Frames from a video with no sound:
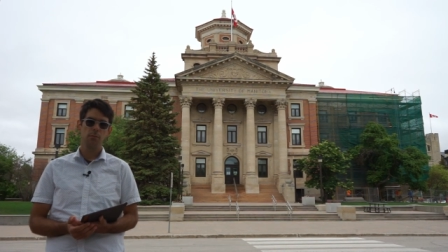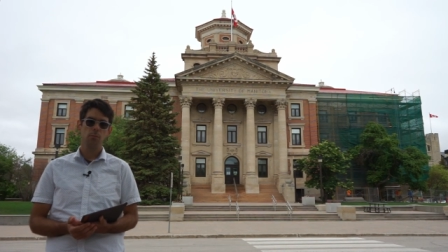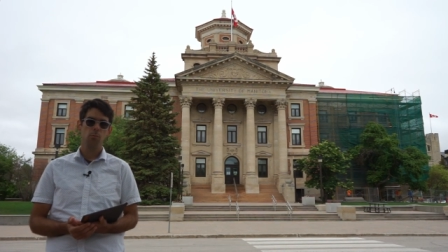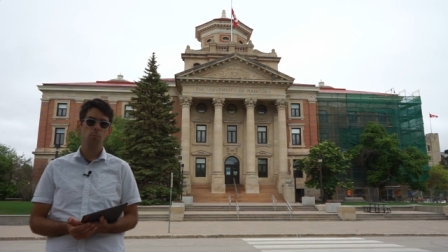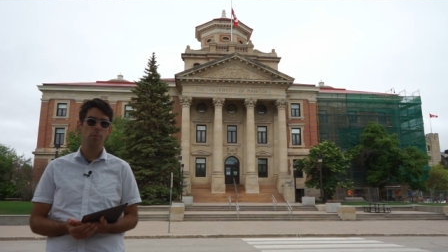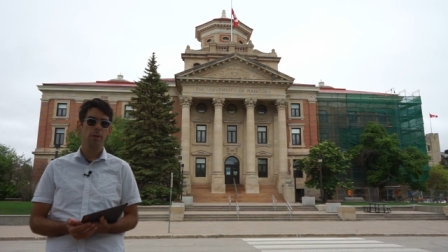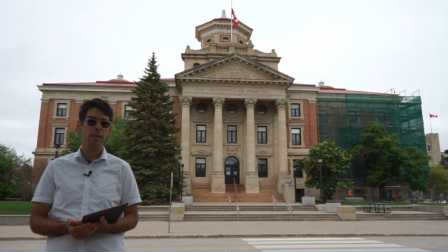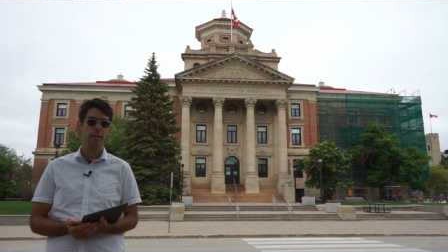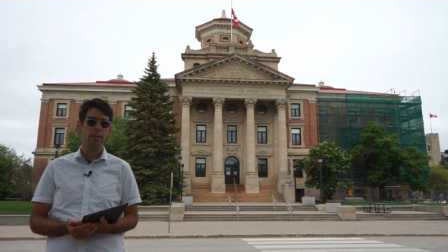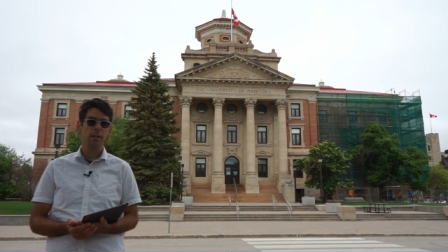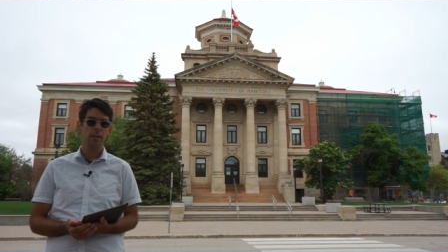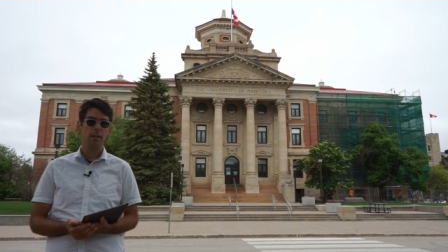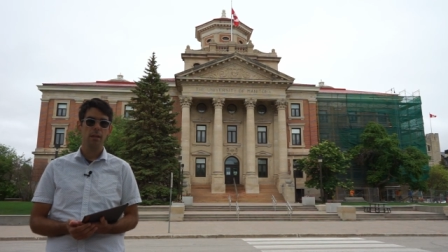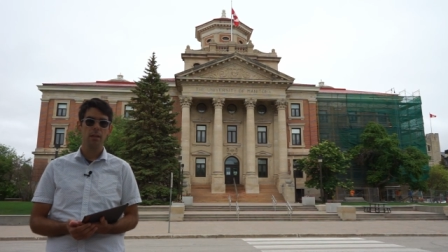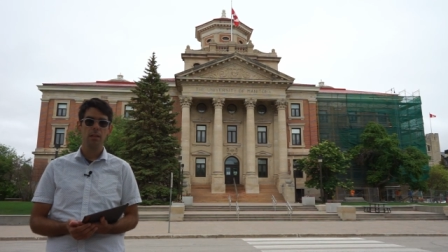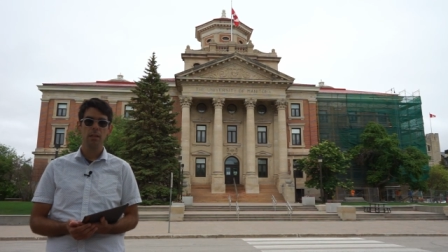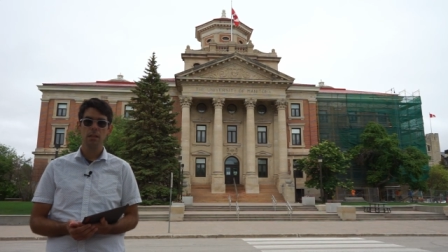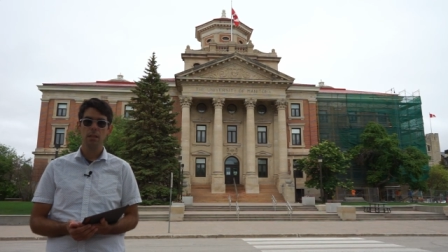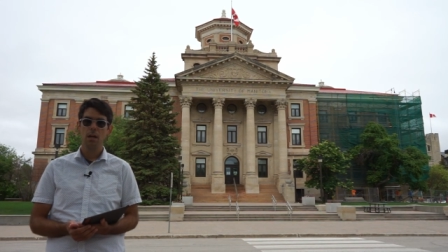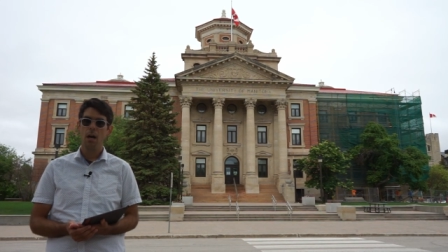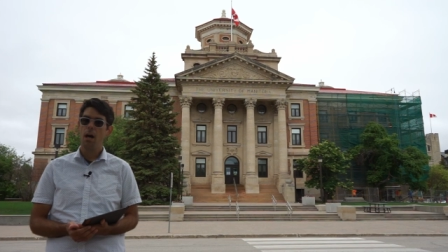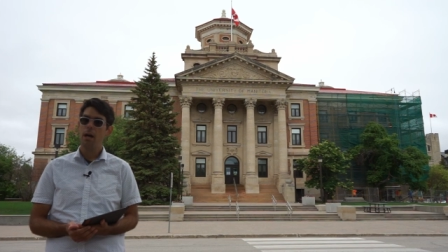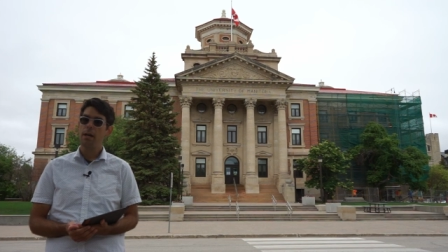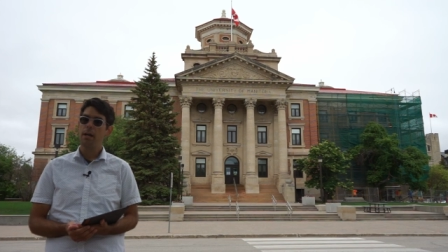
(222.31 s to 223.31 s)
what a
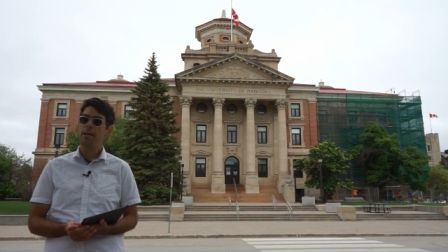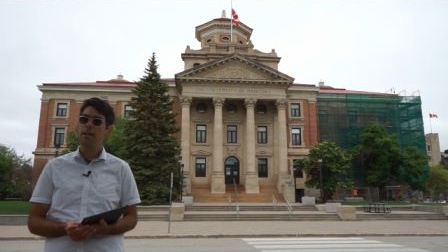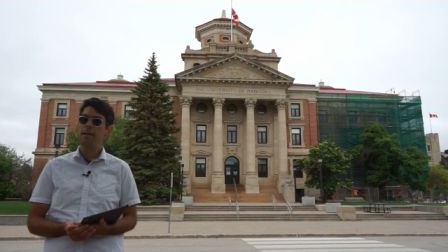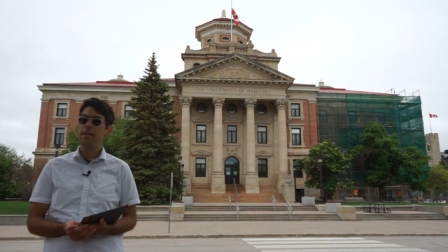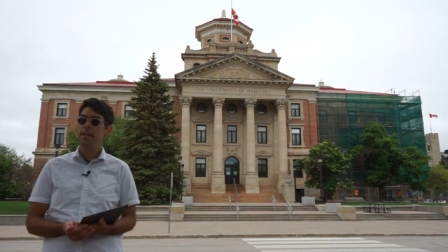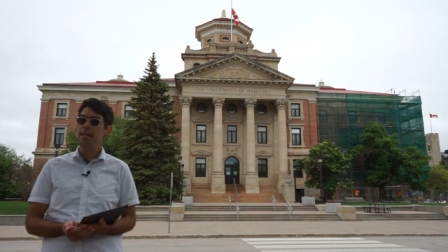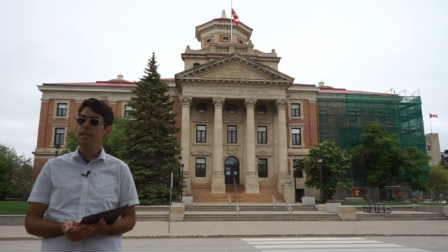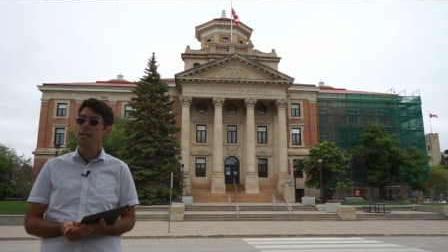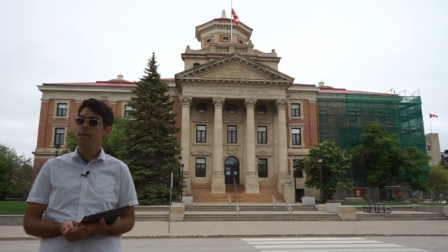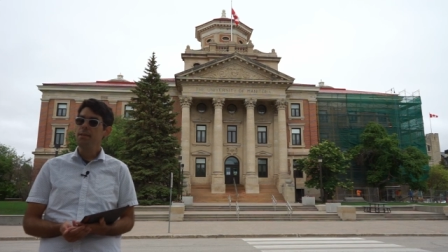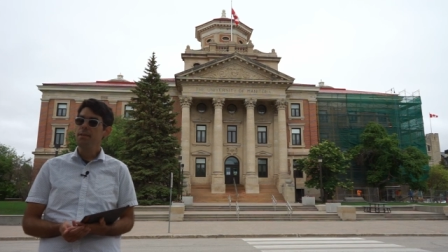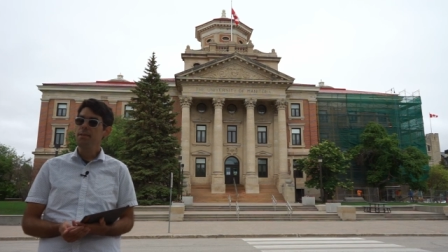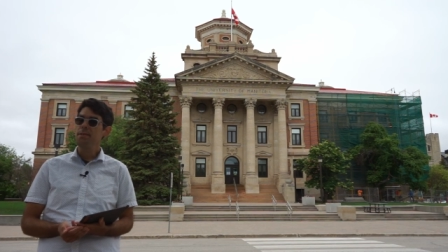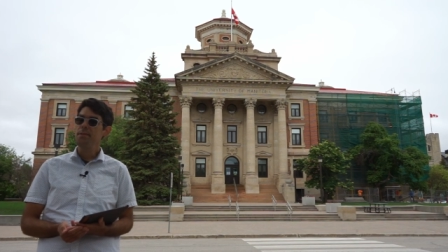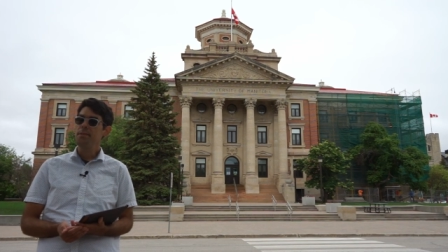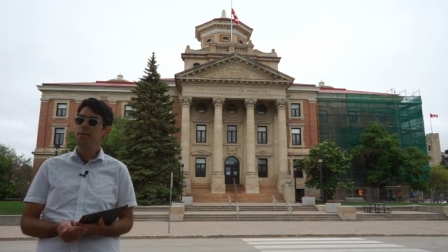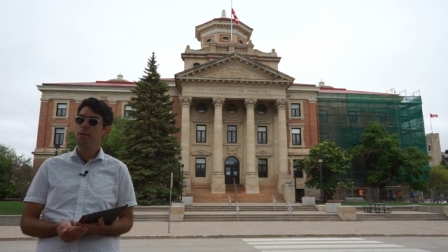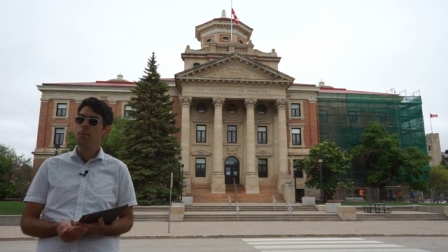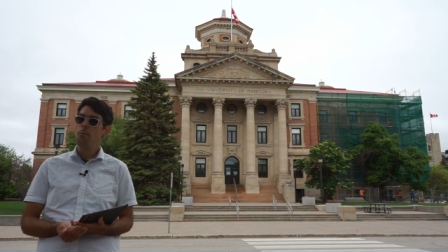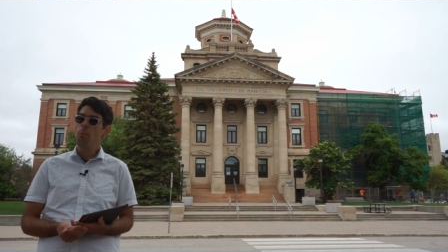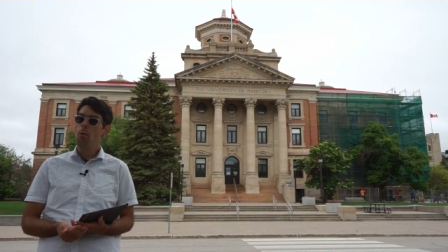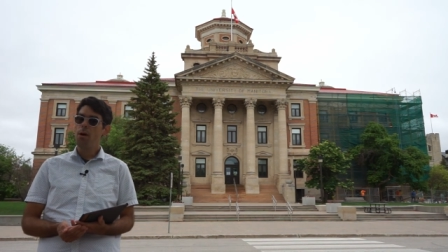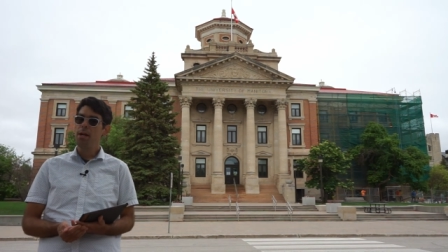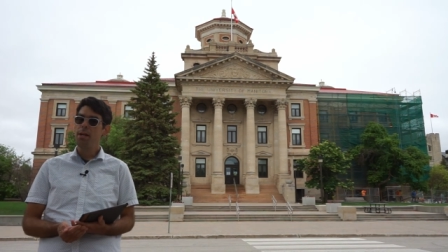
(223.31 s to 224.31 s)
lock is
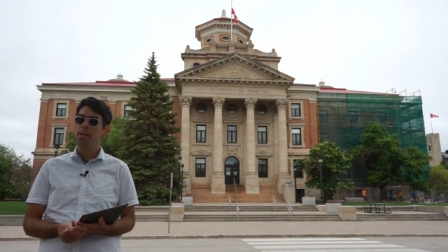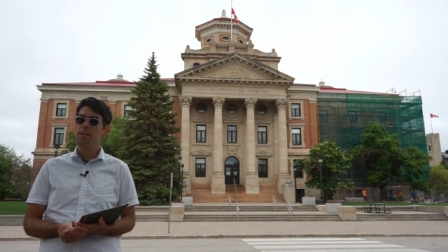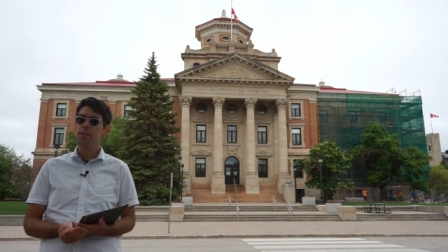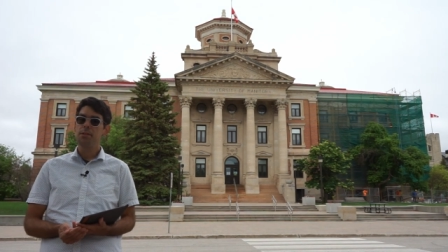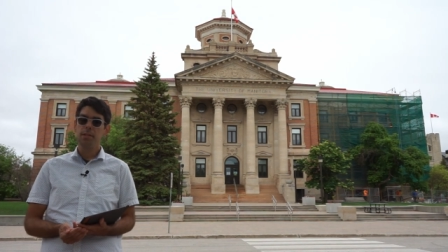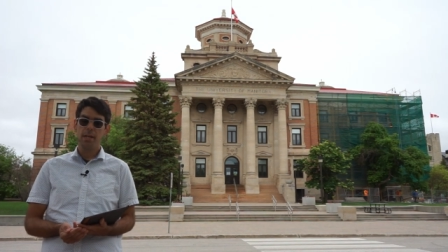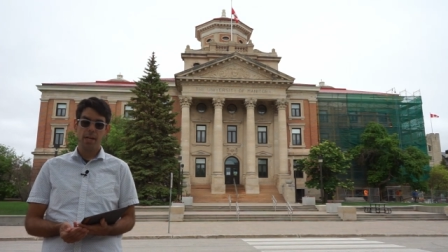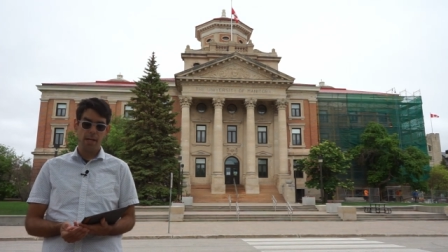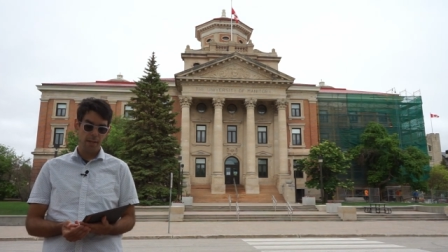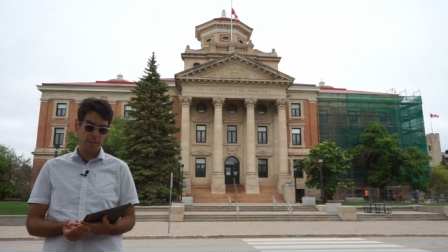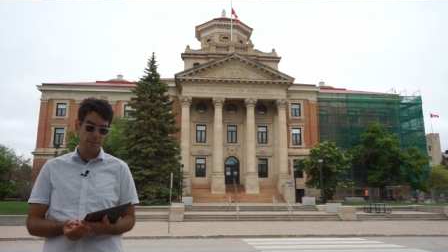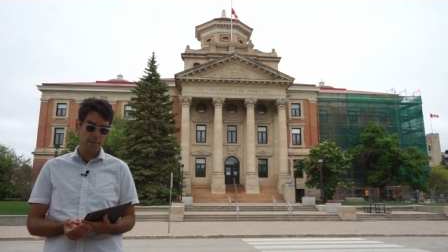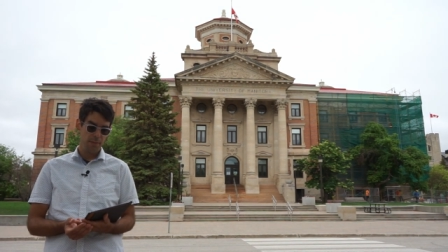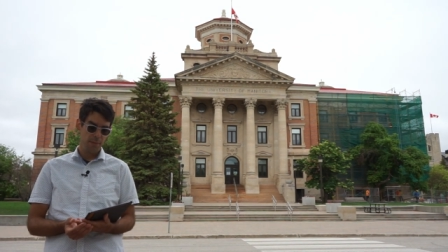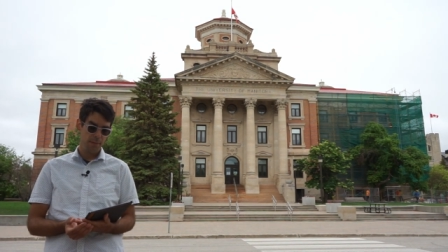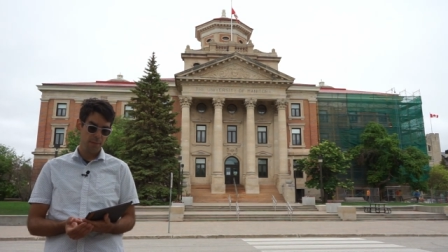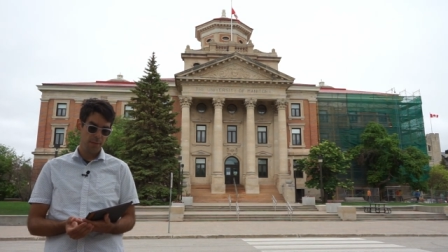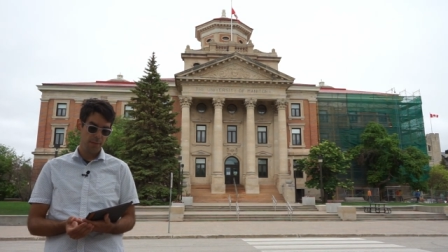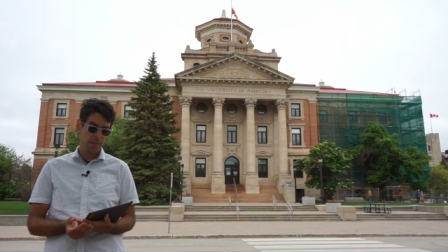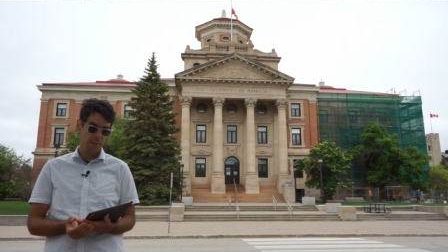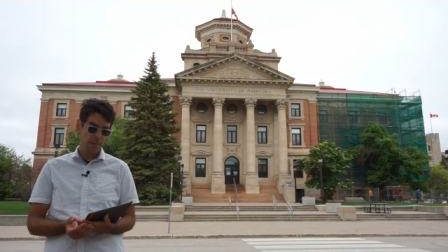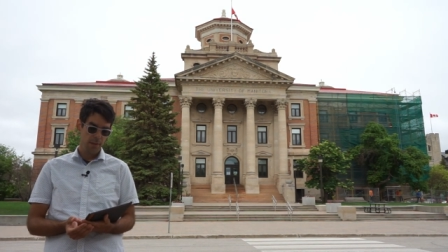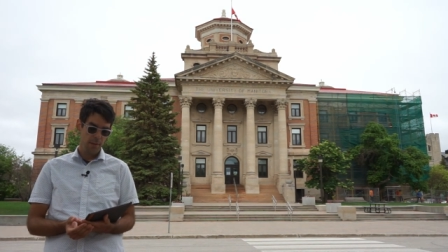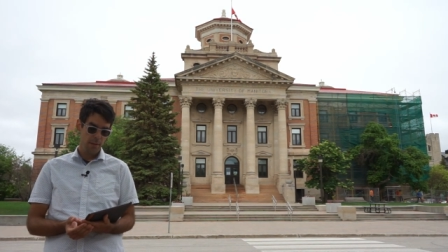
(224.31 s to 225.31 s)
and what it
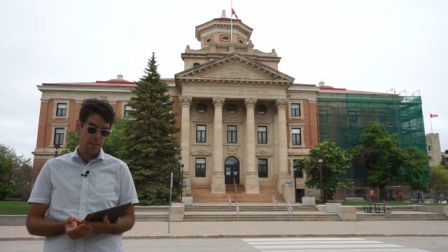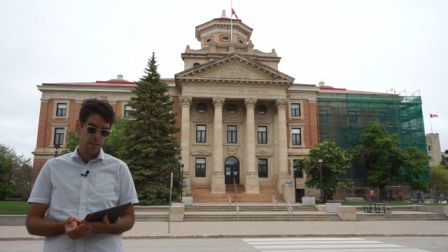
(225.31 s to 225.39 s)
does.